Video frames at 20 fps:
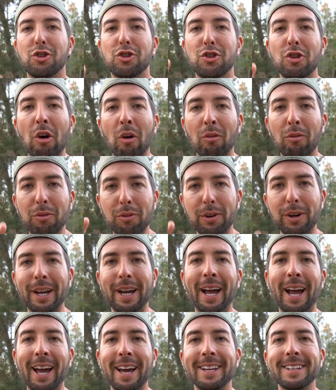don't
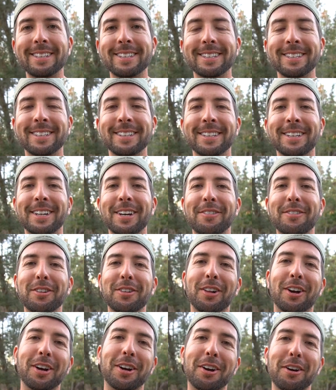forget, if
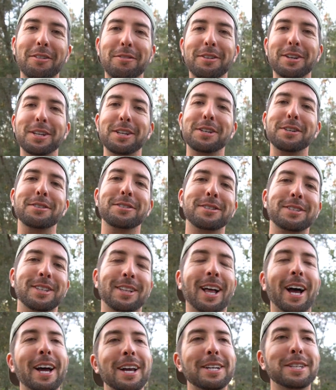you like our videos,
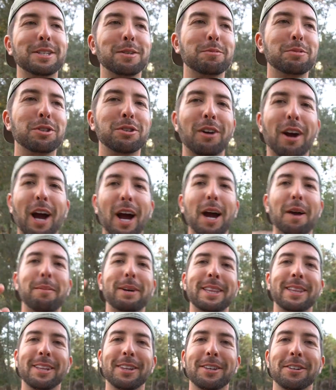like, subscribe,
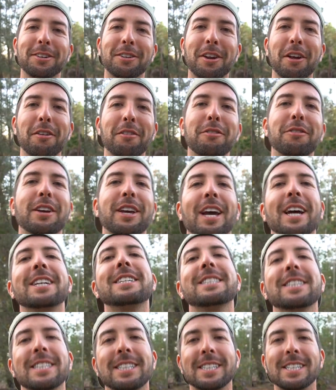hit the little
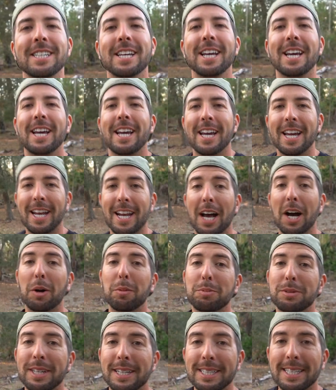notifications. It
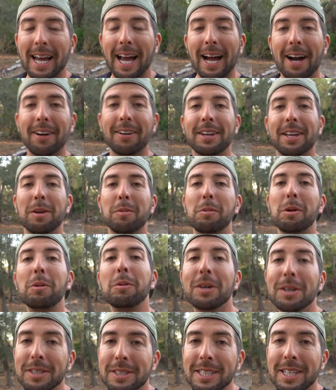helps us out, and we
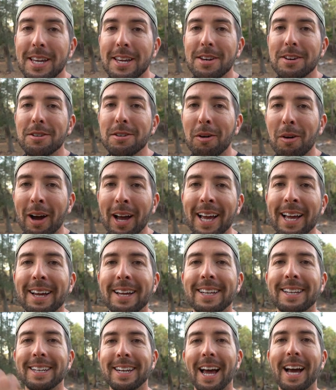will see you
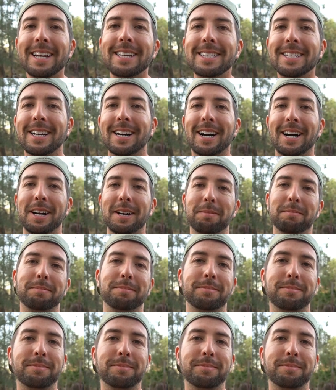next time.